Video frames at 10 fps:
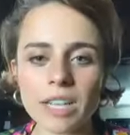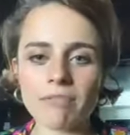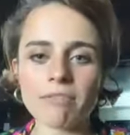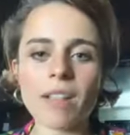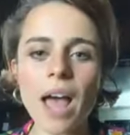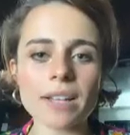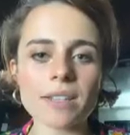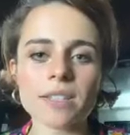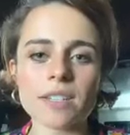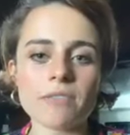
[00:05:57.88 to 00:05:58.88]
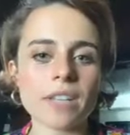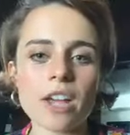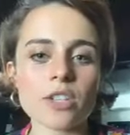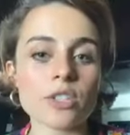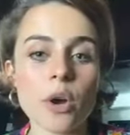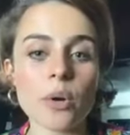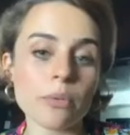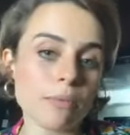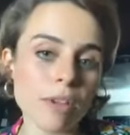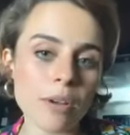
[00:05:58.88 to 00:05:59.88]
flat stuffed
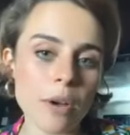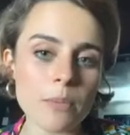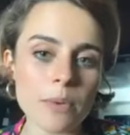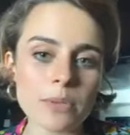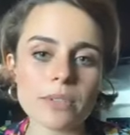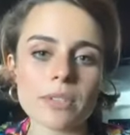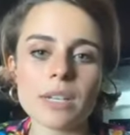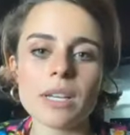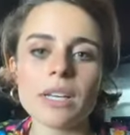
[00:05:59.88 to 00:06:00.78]
calzone almost.